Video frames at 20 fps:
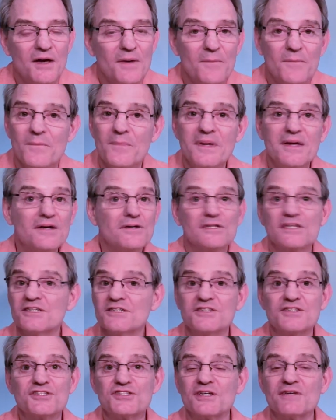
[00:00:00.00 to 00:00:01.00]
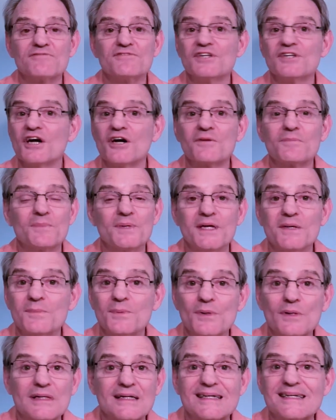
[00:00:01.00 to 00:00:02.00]
Millions of young
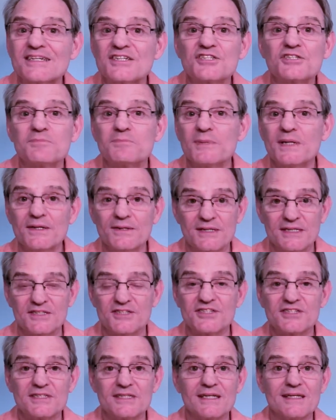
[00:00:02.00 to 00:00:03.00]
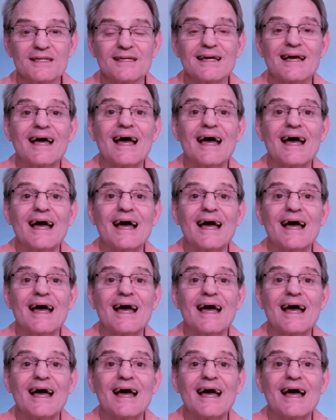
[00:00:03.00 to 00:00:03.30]
people experienced it